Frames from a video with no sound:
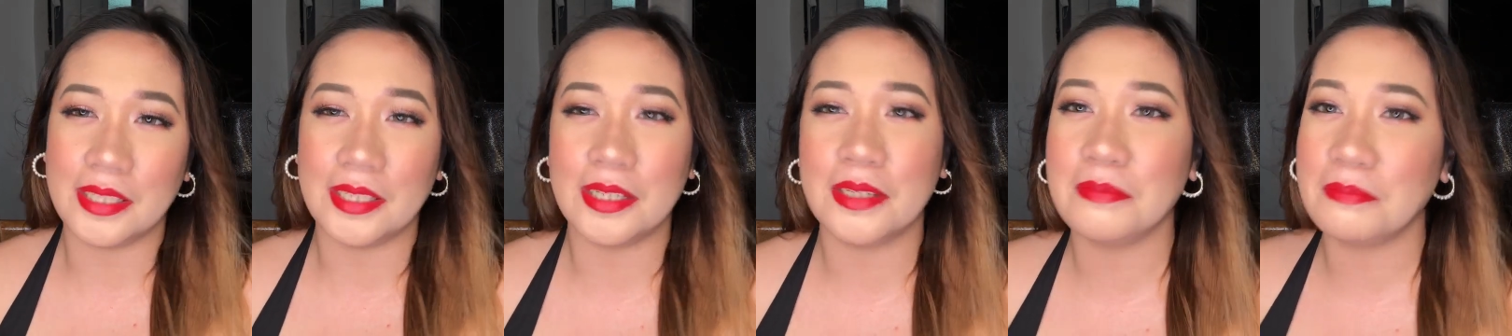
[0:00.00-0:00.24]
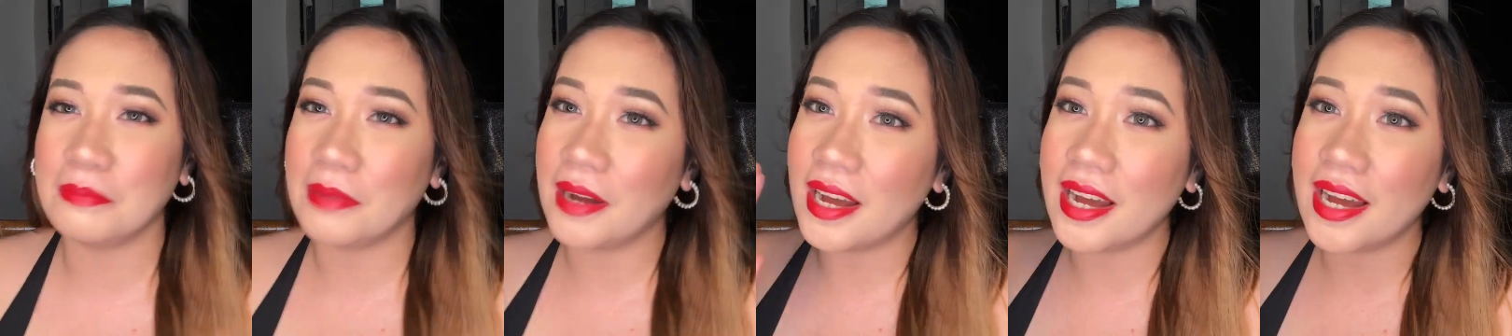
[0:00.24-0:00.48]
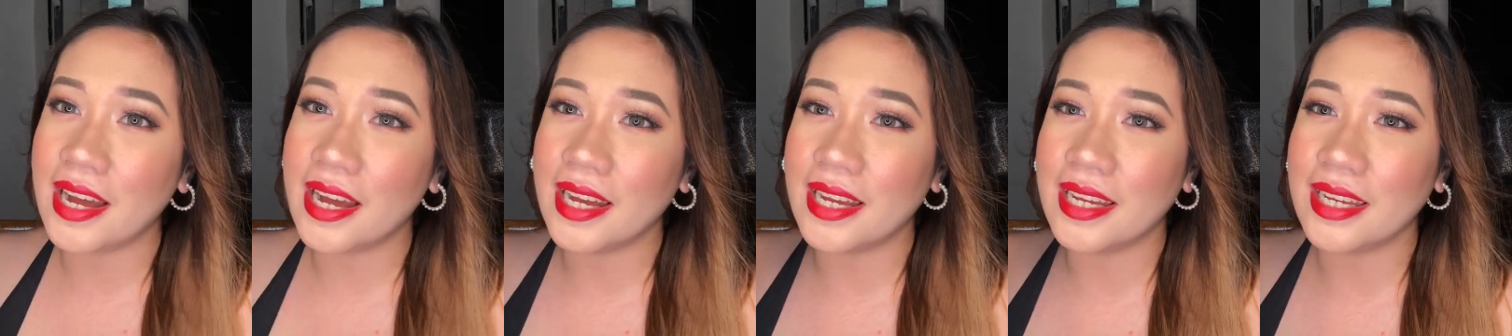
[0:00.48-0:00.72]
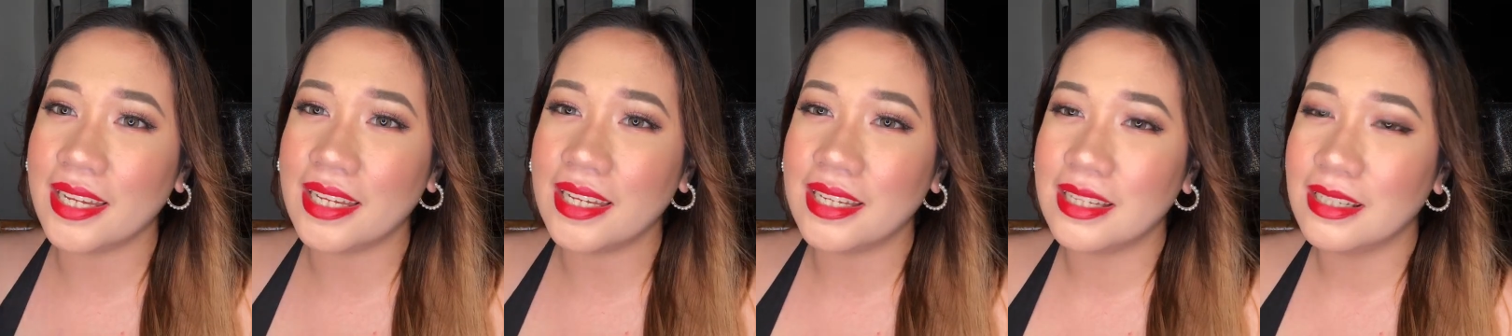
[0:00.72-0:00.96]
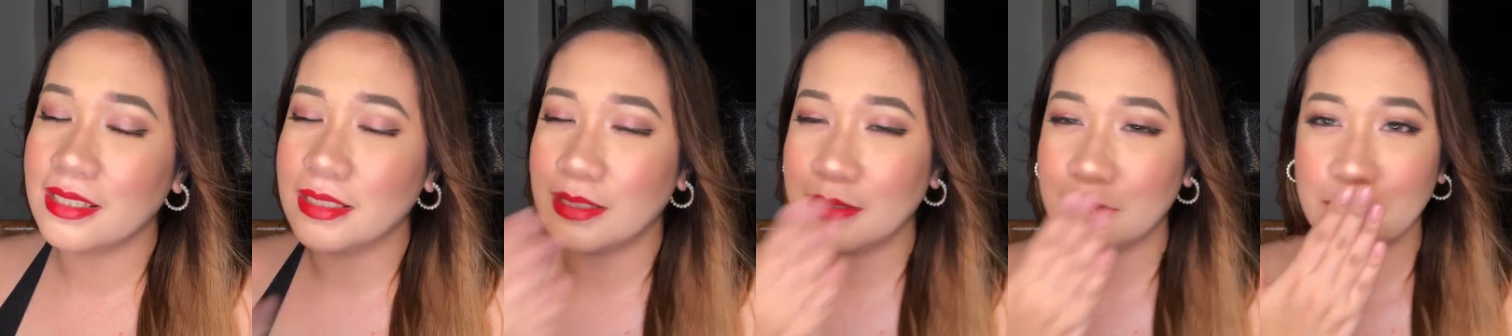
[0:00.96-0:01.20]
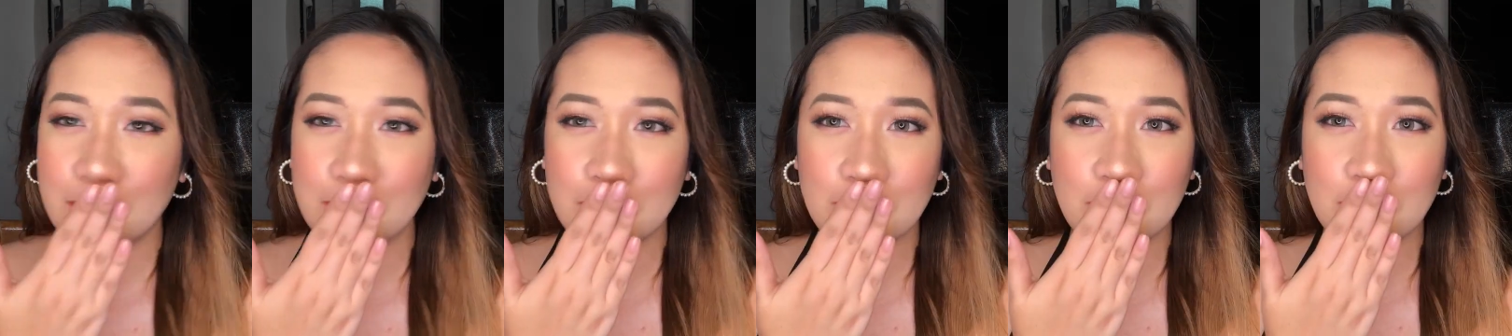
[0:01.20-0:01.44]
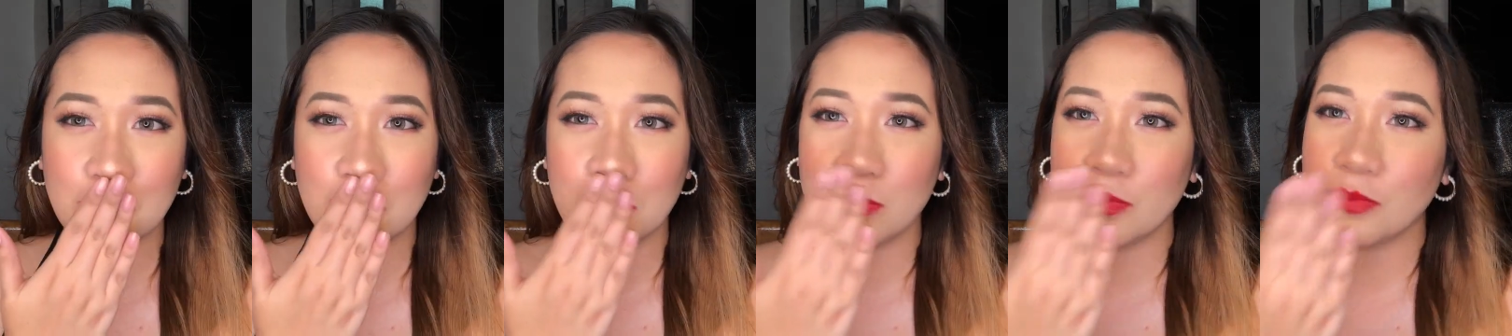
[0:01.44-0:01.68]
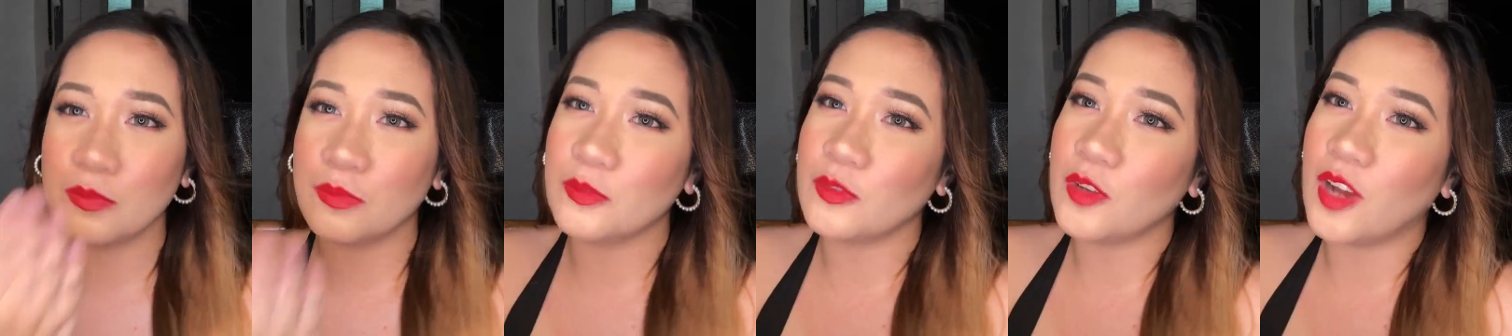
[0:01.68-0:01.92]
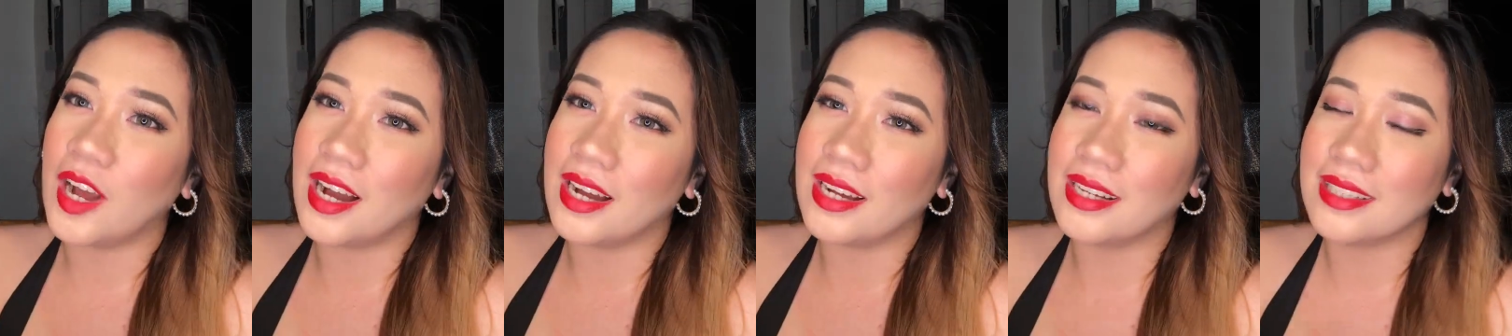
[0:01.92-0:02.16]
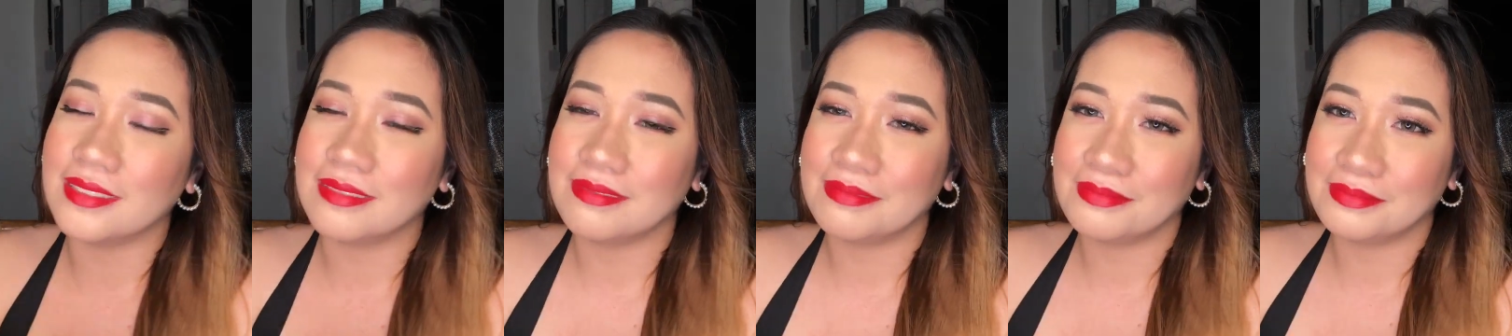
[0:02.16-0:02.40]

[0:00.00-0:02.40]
Goodbye. Mwah.